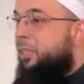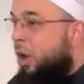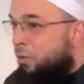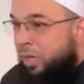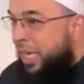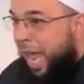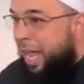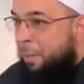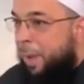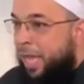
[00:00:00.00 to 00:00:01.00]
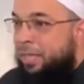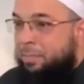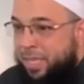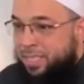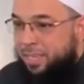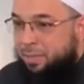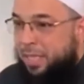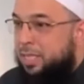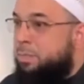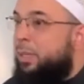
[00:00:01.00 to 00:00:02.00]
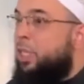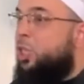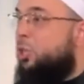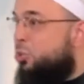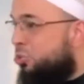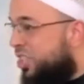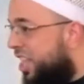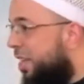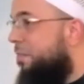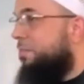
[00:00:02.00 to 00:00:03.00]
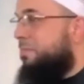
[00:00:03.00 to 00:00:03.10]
Don't rely upon the means and the methods, but use them.